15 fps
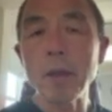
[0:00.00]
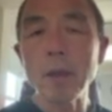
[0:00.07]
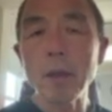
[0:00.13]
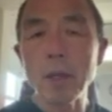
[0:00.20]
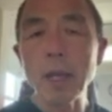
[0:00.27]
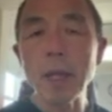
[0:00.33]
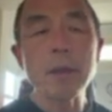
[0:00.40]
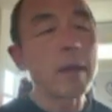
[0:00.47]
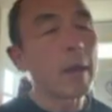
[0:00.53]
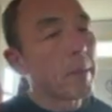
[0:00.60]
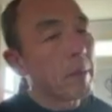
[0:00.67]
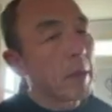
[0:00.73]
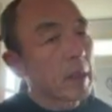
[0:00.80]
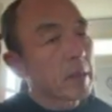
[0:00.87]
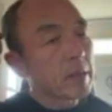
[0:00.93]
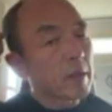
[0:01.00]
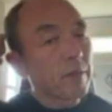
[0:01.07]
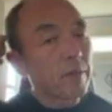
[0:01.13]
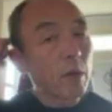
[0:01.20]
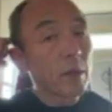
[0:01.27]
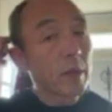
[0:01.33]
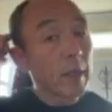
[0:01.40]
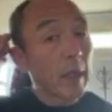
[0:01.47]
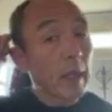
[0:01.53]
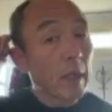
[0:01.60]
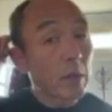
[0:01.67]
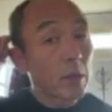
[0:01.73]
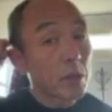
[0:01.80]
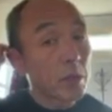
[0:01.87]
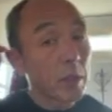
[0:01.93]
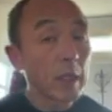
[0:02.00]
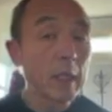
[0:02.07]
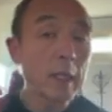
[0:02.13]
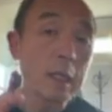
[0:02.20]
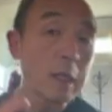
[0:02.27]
Okay, because the folding energy